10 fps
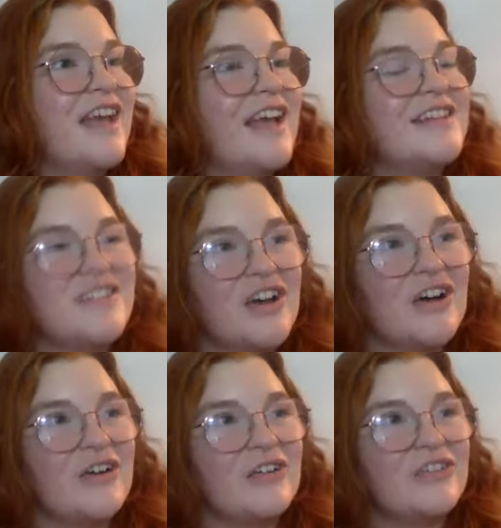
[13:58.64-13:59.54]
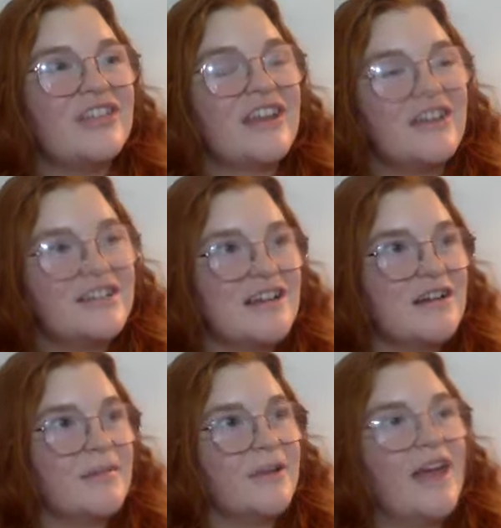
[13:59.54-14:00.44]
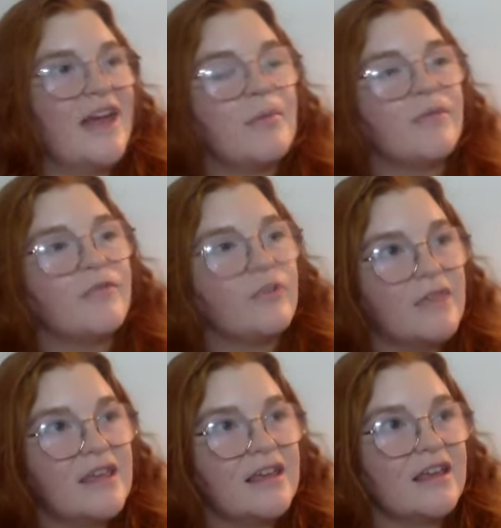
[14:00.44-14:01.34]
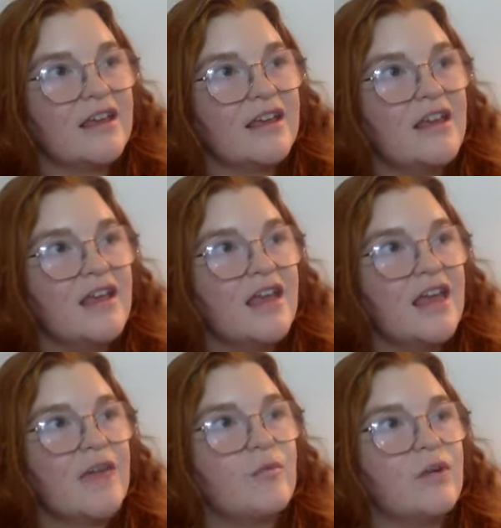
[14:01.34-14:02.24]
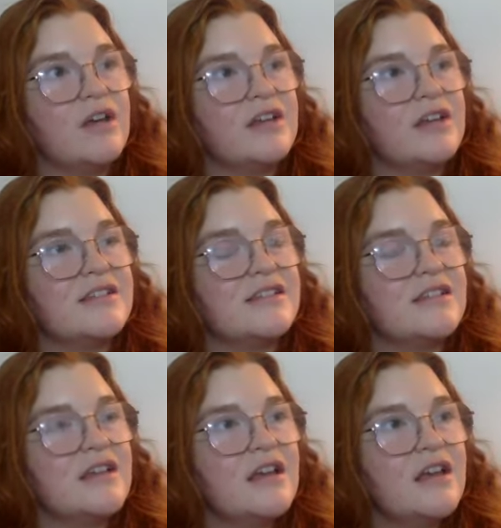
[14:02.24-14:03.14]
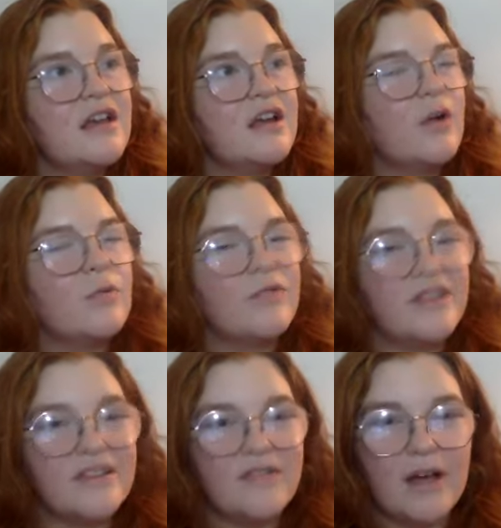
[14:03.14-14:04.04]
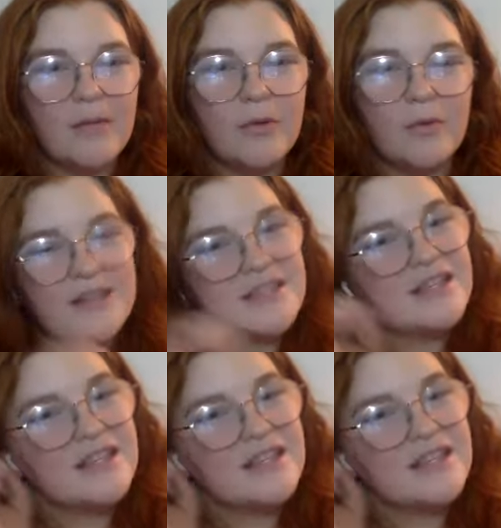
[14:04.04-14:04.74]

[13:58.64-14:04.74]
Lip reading: And so they're excited about that. But for me, it was a really valuable way